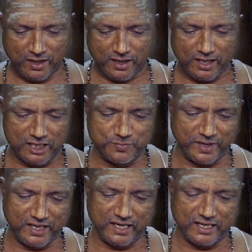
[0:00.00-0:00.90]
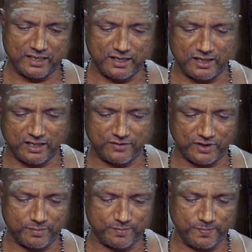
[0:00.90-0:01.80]
He is bringing
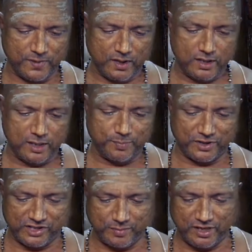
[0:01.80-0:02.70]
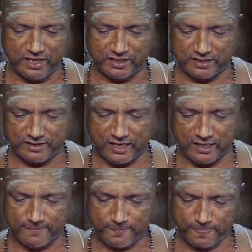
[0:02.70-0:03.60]
from the Pratyabhijna
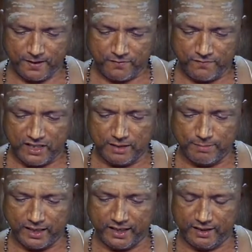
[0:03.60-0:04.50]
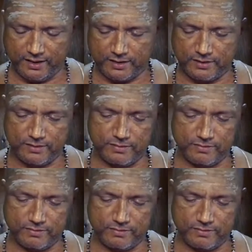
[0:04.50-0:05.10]
Tantra, when the mind